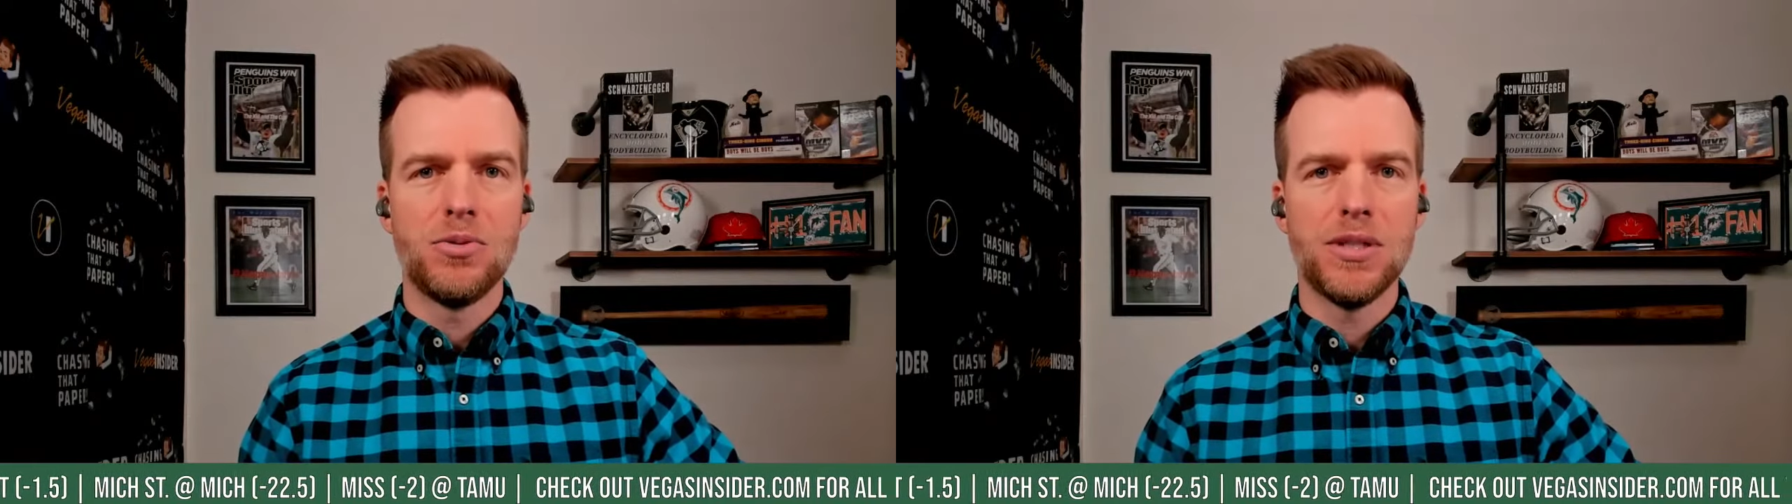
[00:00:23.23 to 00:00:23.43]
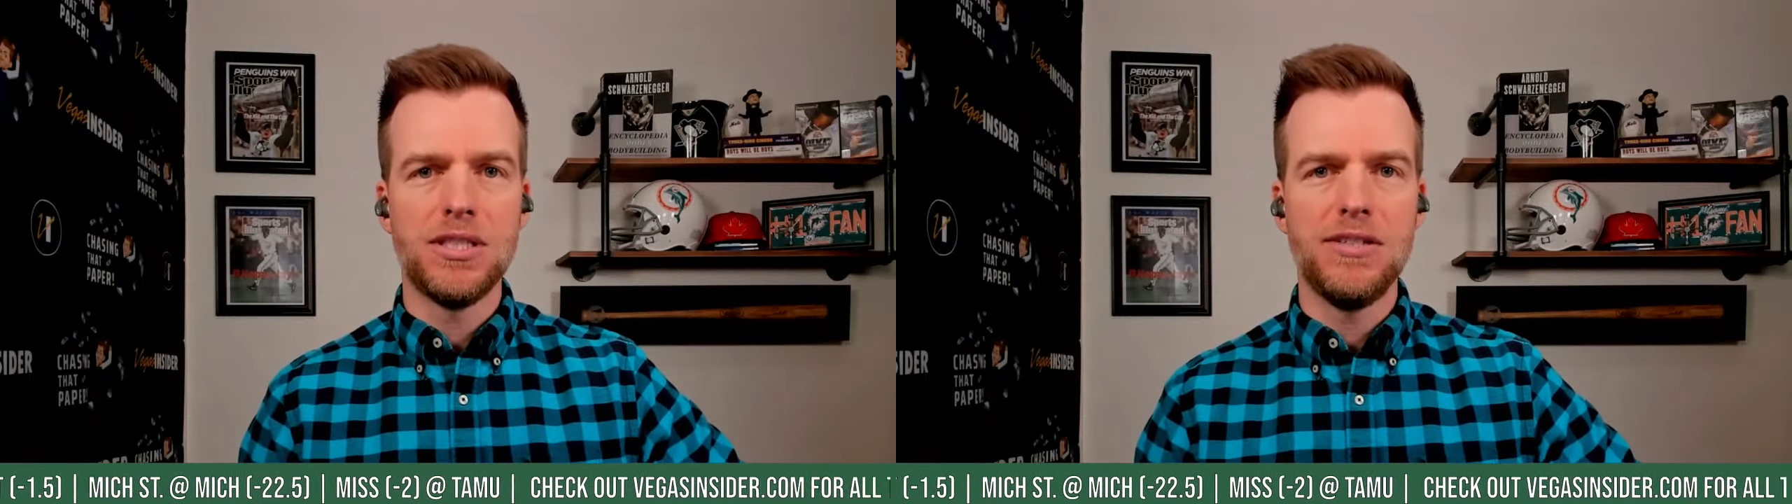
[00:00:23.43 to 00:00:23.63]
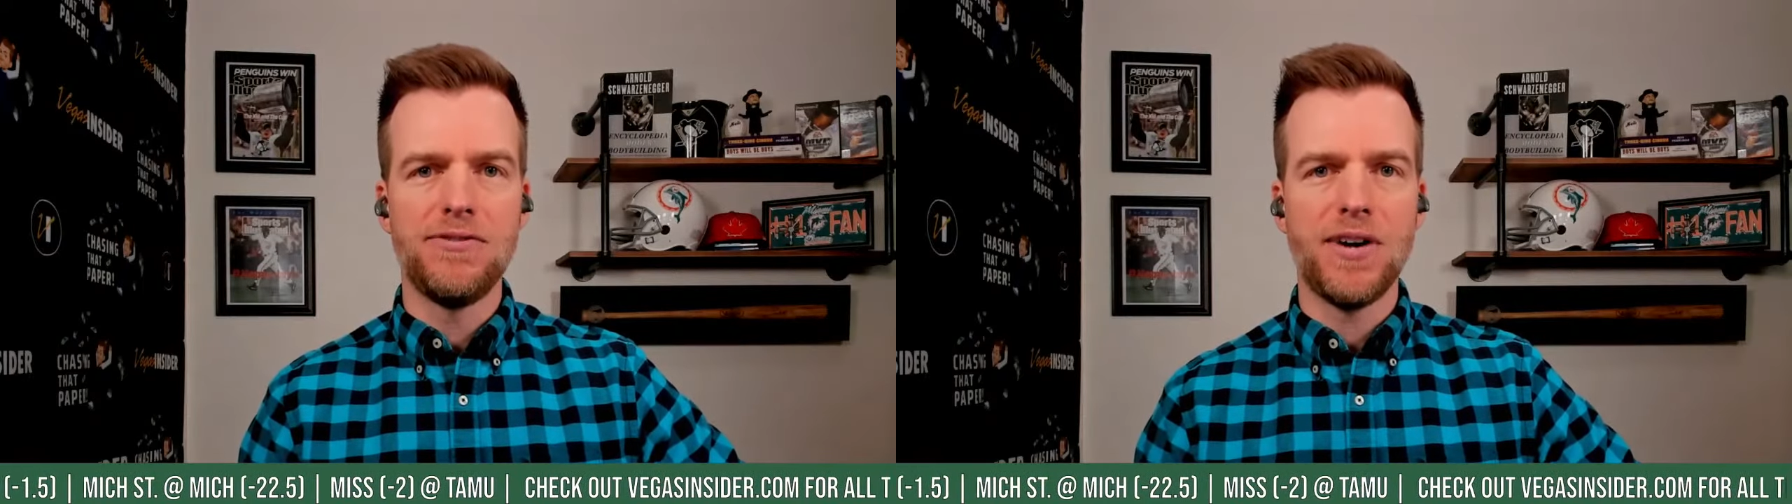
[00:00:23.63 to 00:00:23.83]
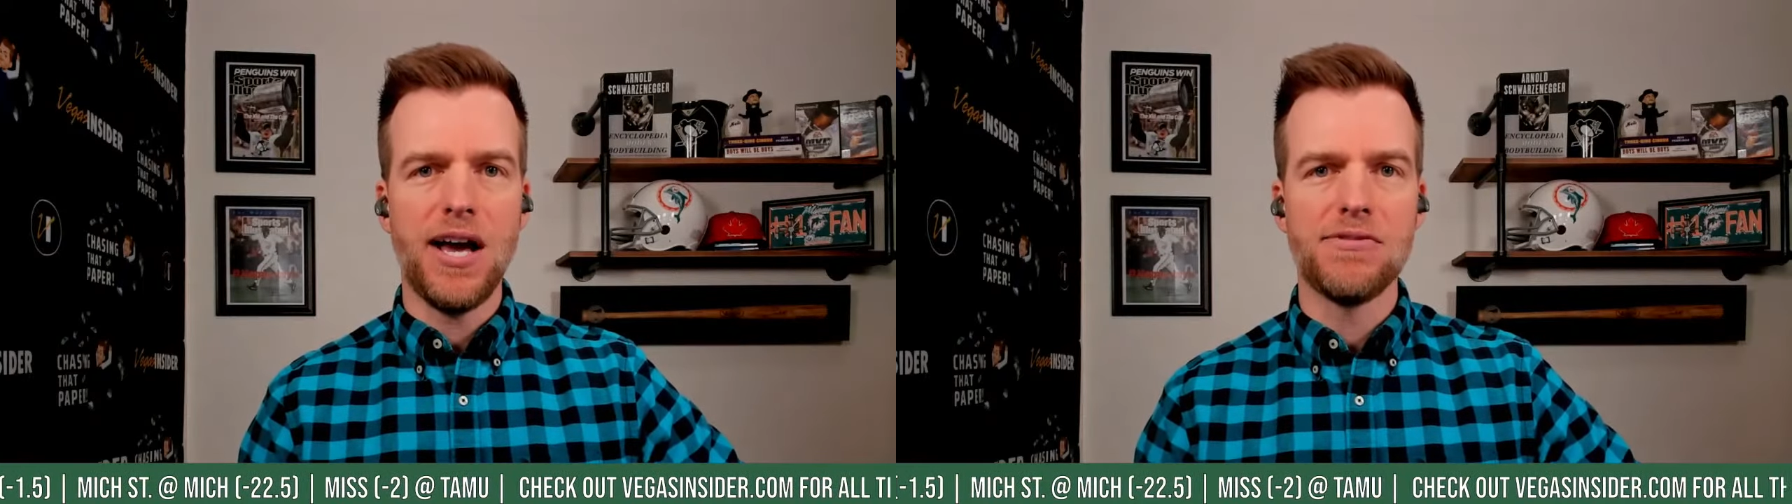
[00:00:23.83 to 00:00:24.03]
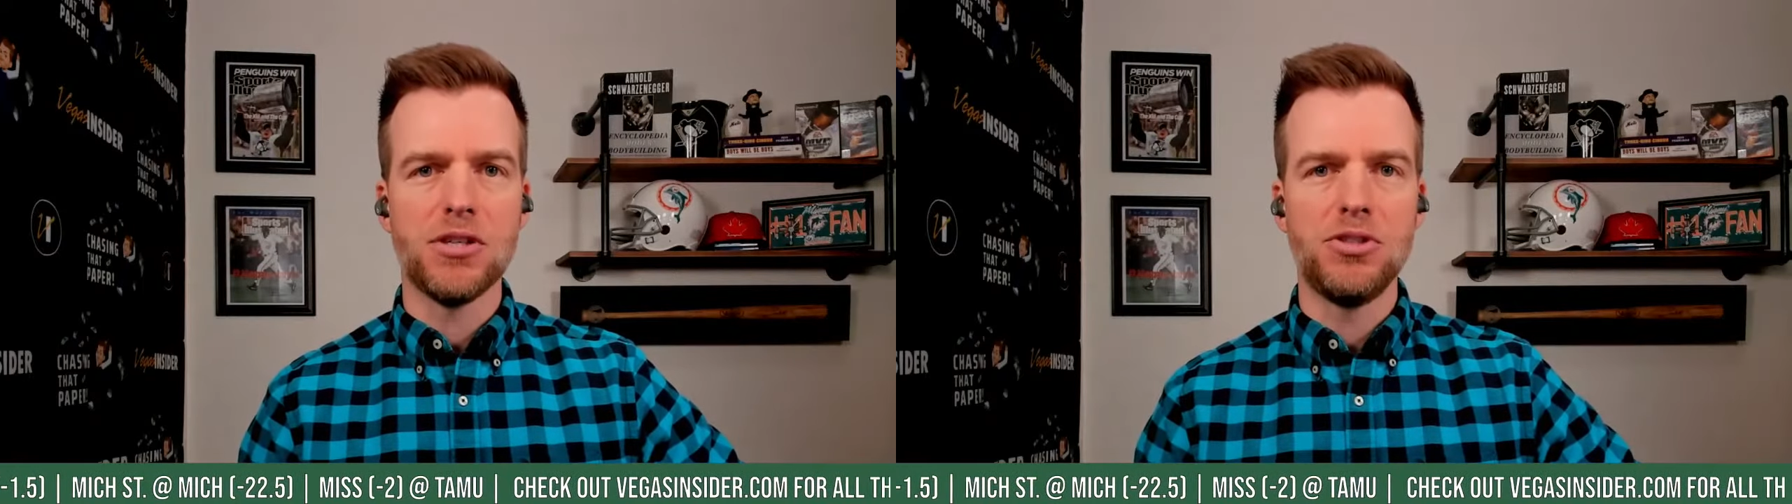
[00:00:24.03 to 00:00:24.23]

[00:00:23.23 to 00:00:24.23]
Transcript: 25.